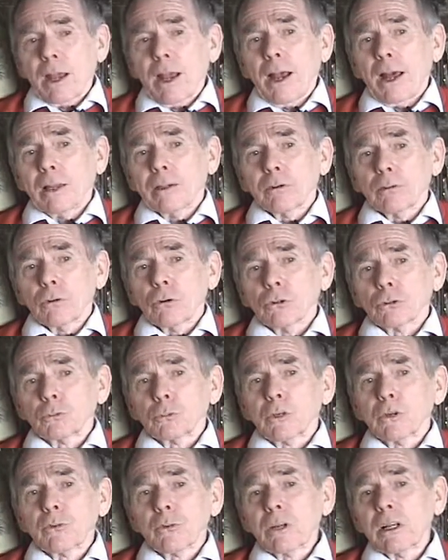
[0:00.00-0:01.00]
And of
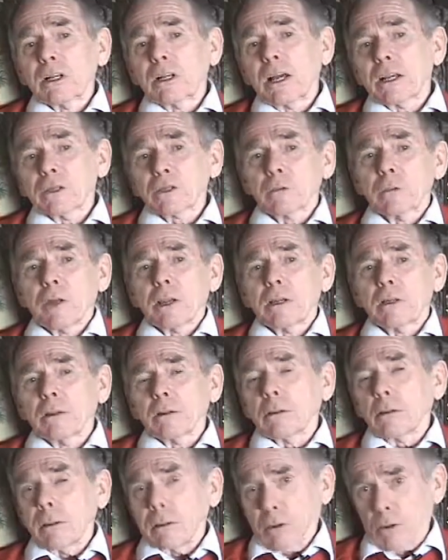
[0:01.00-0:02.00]
course we realized
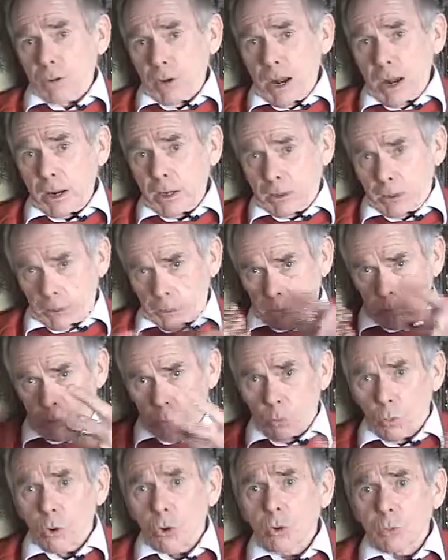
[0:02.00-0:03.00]
when the Iraq
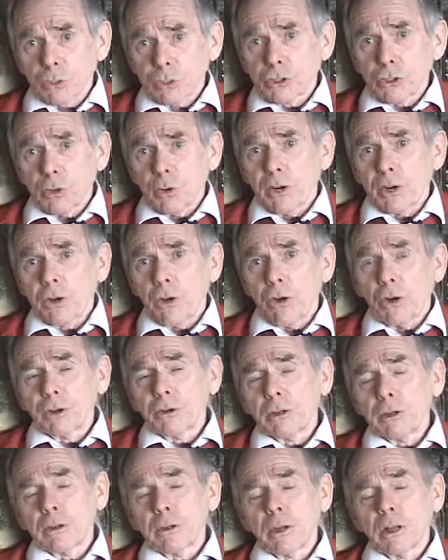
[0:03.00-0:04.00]
war was going
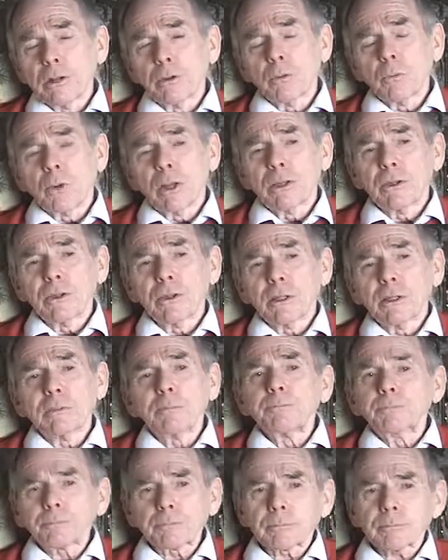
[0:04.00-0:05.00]
on and when the
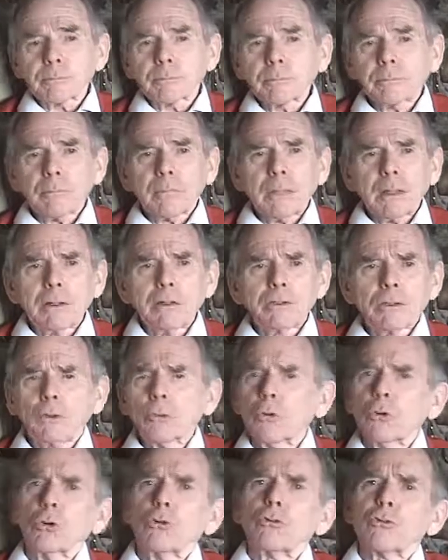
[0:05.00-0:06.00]

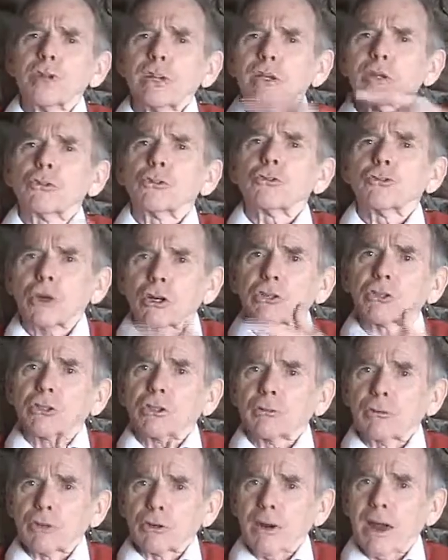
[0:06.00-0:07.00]
so-called
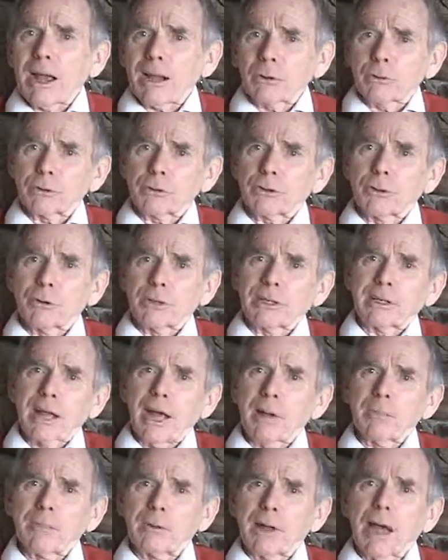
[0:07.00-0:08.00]
reconstruction of Iraq was going to
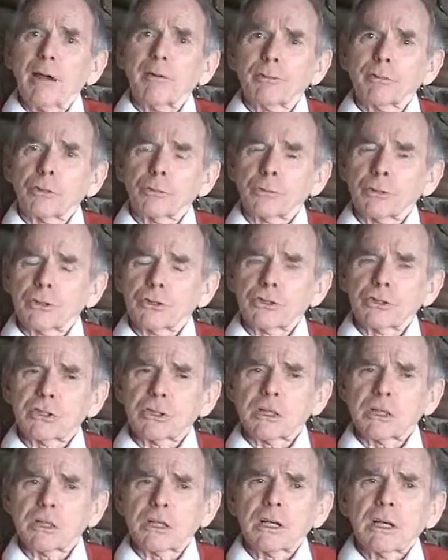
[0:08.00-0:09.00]
happen afterwards,
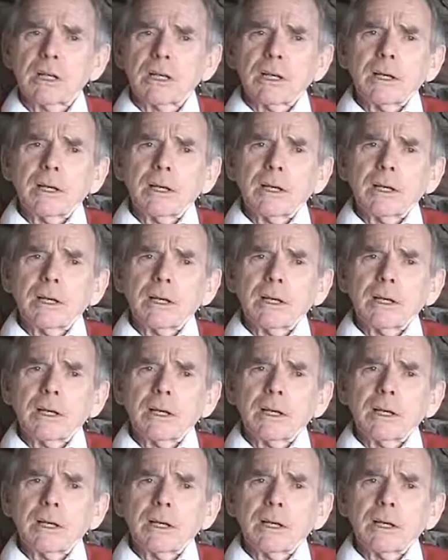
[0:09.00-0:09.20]
that